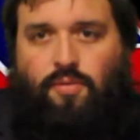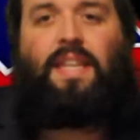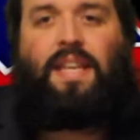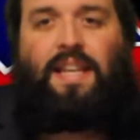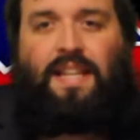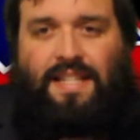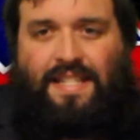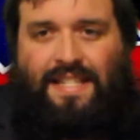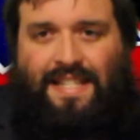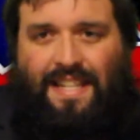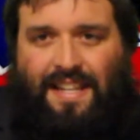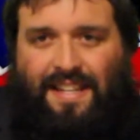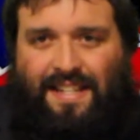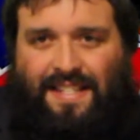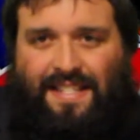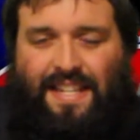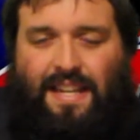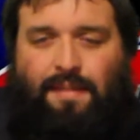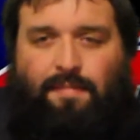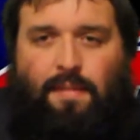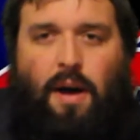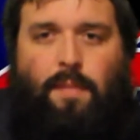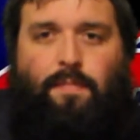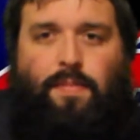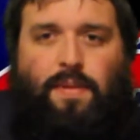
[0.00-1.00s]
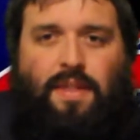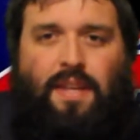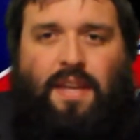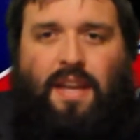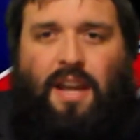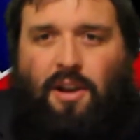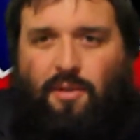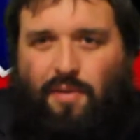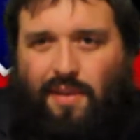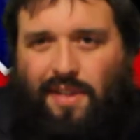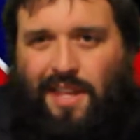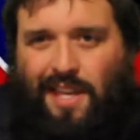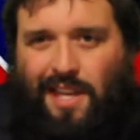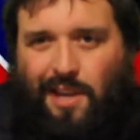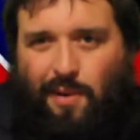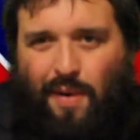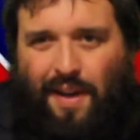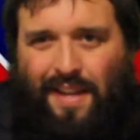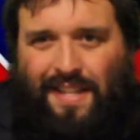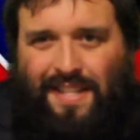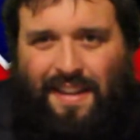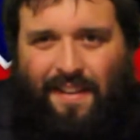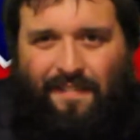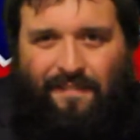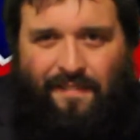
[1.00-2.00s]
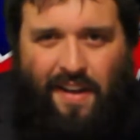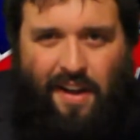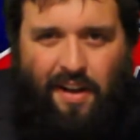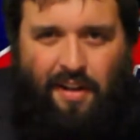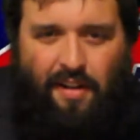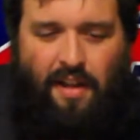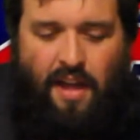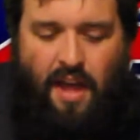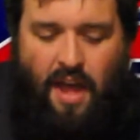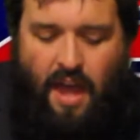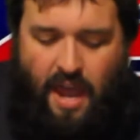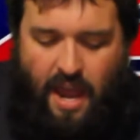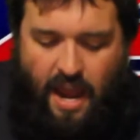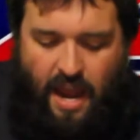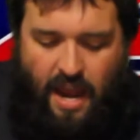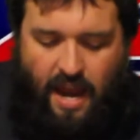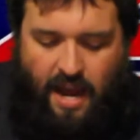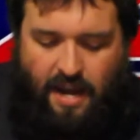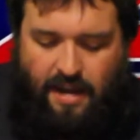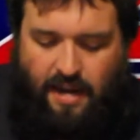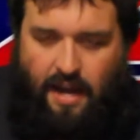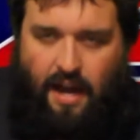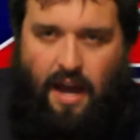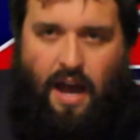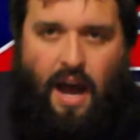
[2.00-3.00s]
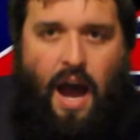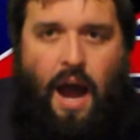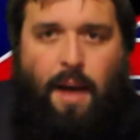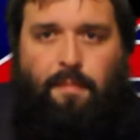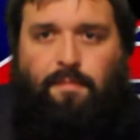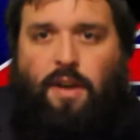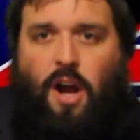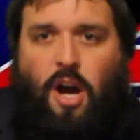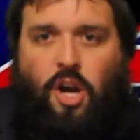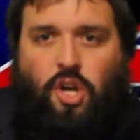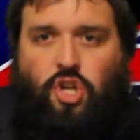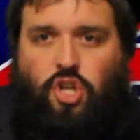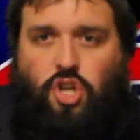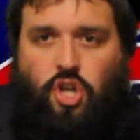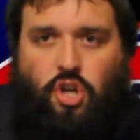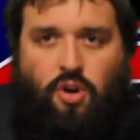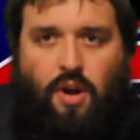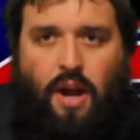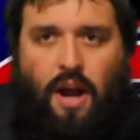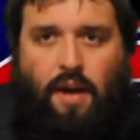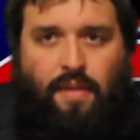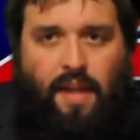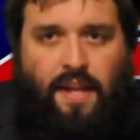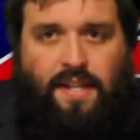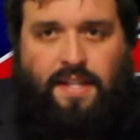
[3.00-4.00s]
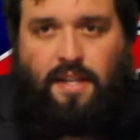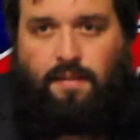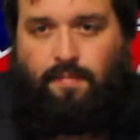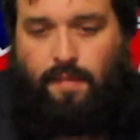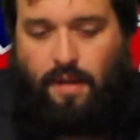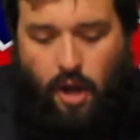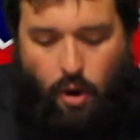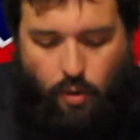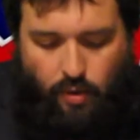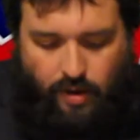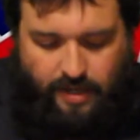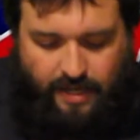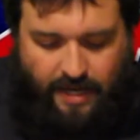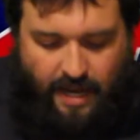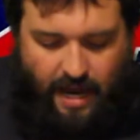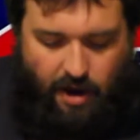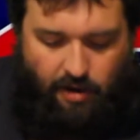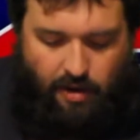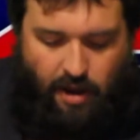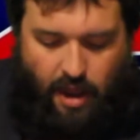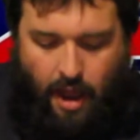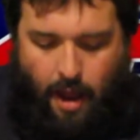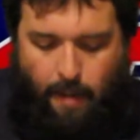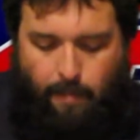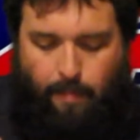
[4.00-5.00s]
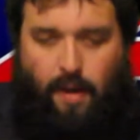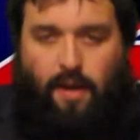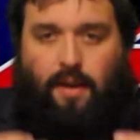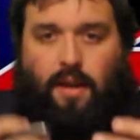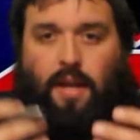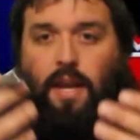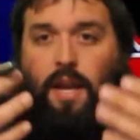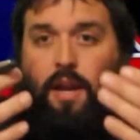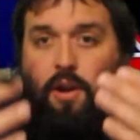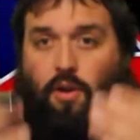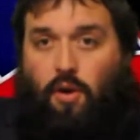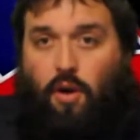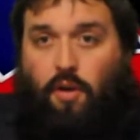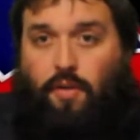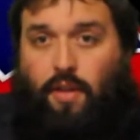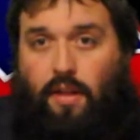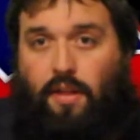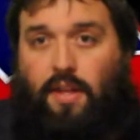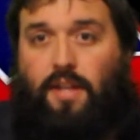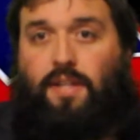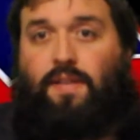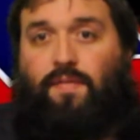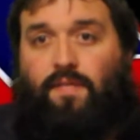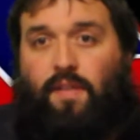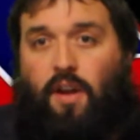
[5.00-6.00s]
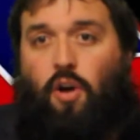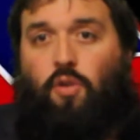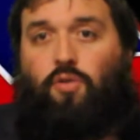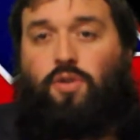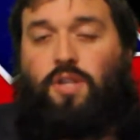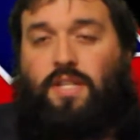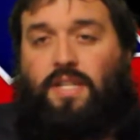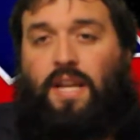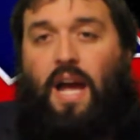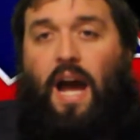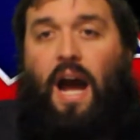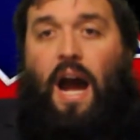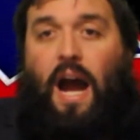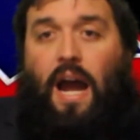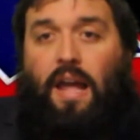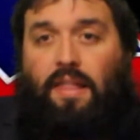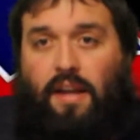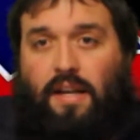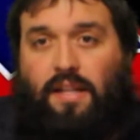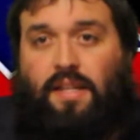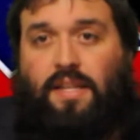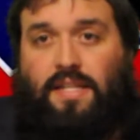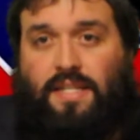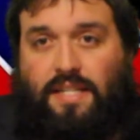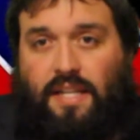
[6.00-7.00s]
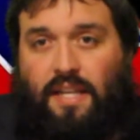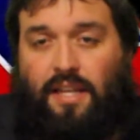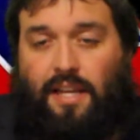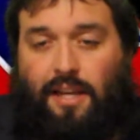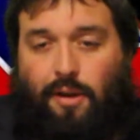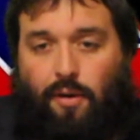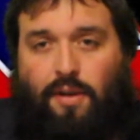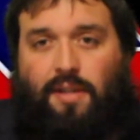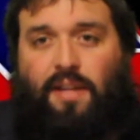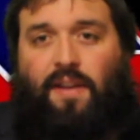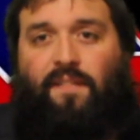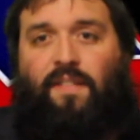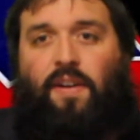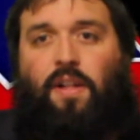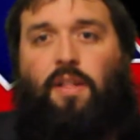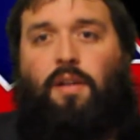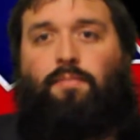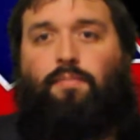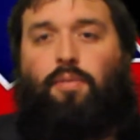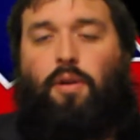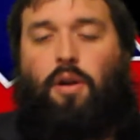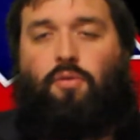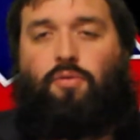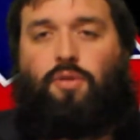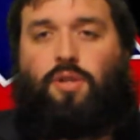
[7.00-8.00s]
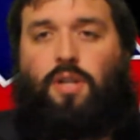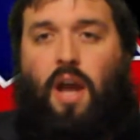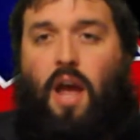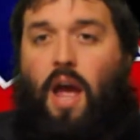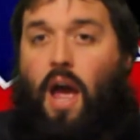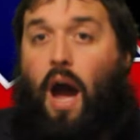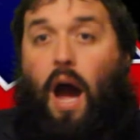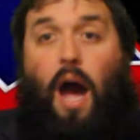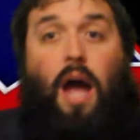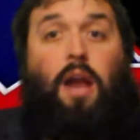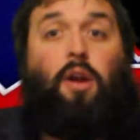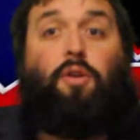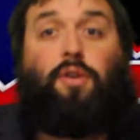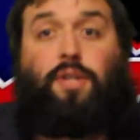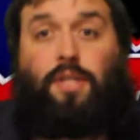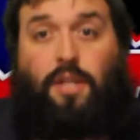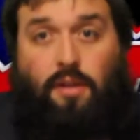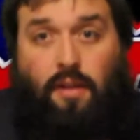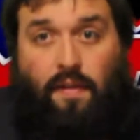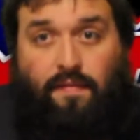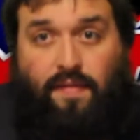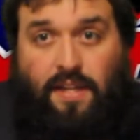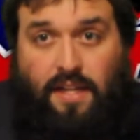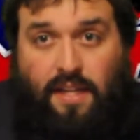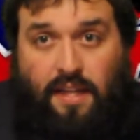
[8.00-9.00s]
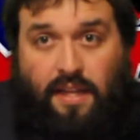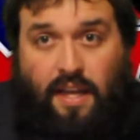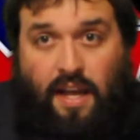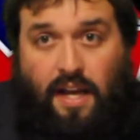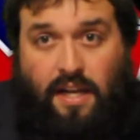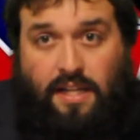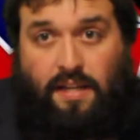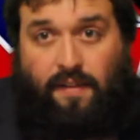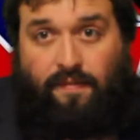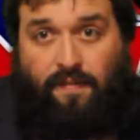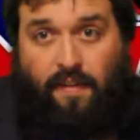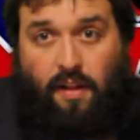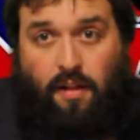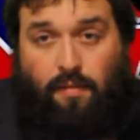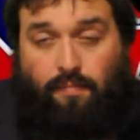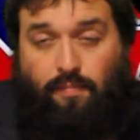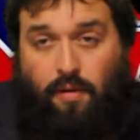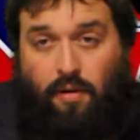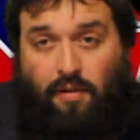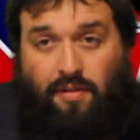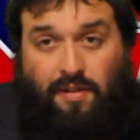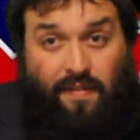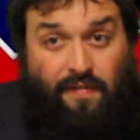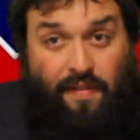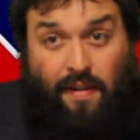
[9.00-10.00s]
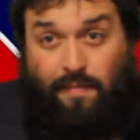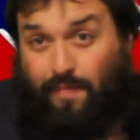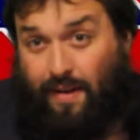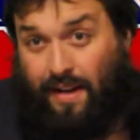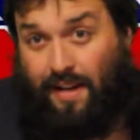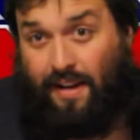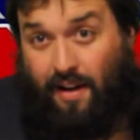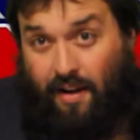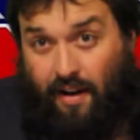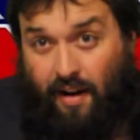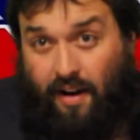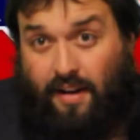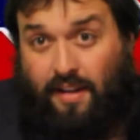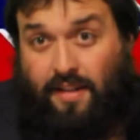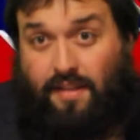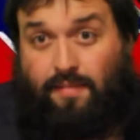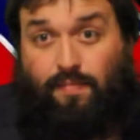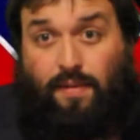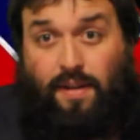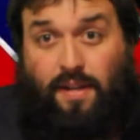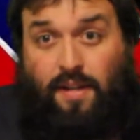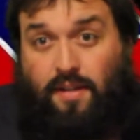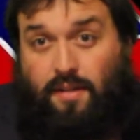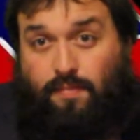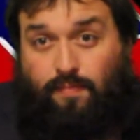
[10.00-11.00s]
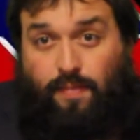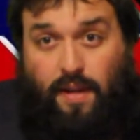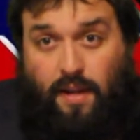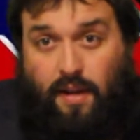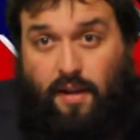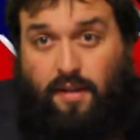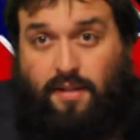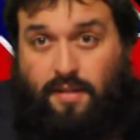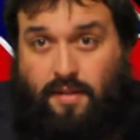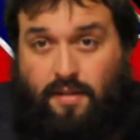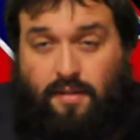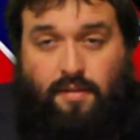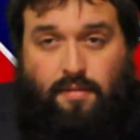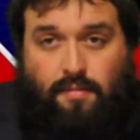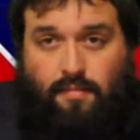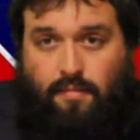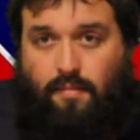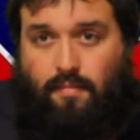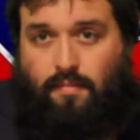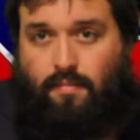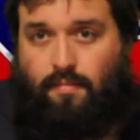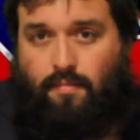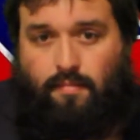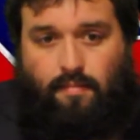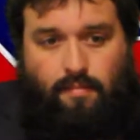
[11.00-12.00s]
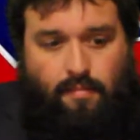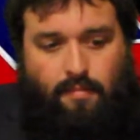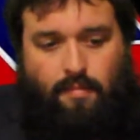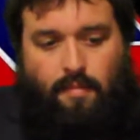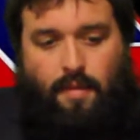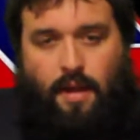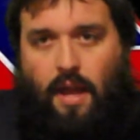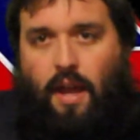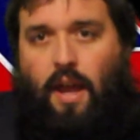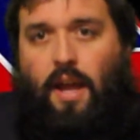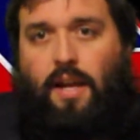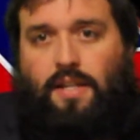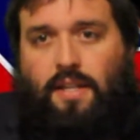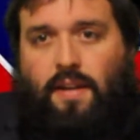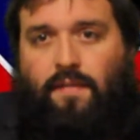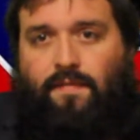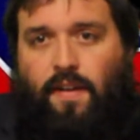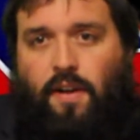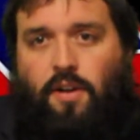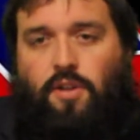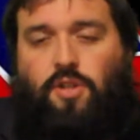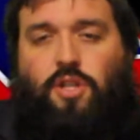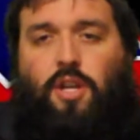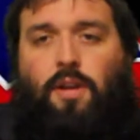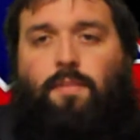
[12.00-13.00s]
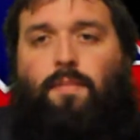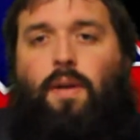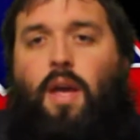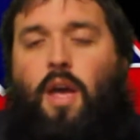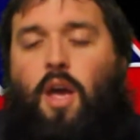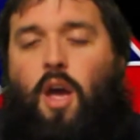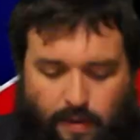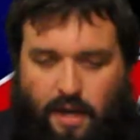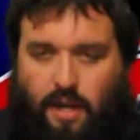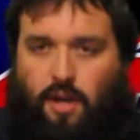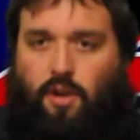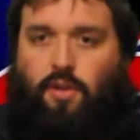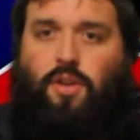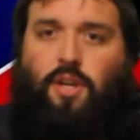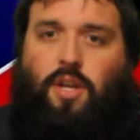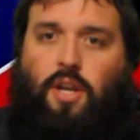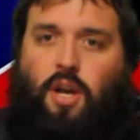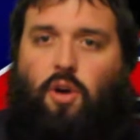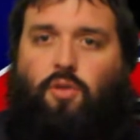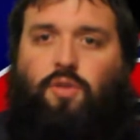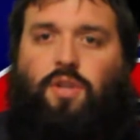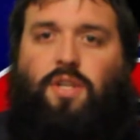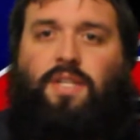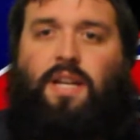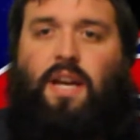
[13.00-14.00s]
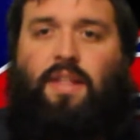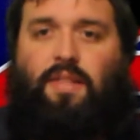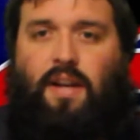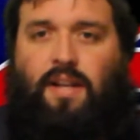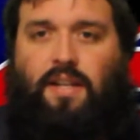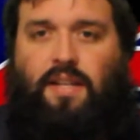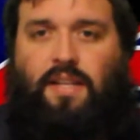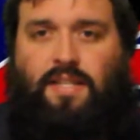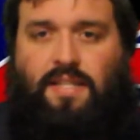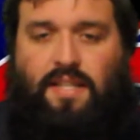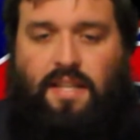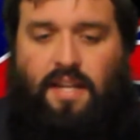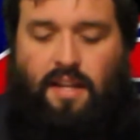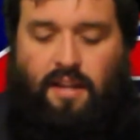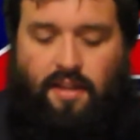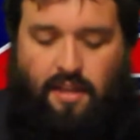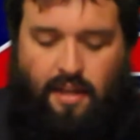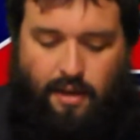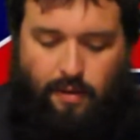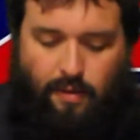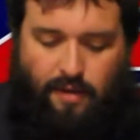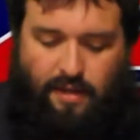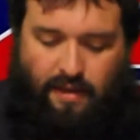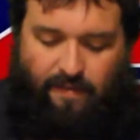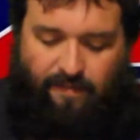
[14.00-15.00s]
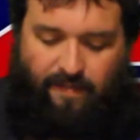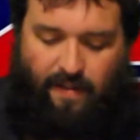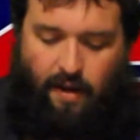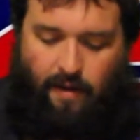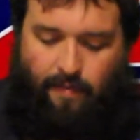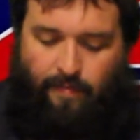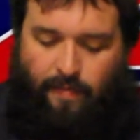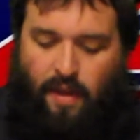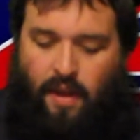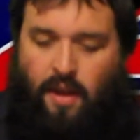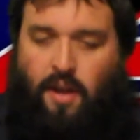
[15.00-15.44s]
Things still seem up in the air with the USFL, and I'm not sure how that's going to be going down. But here are the list of coaches I'd like to see the USFL approach. I'd also love to see the XFL approach, if I'm being honest, just because XFL Jim. But here are the coaches I'd like to see in the USFL.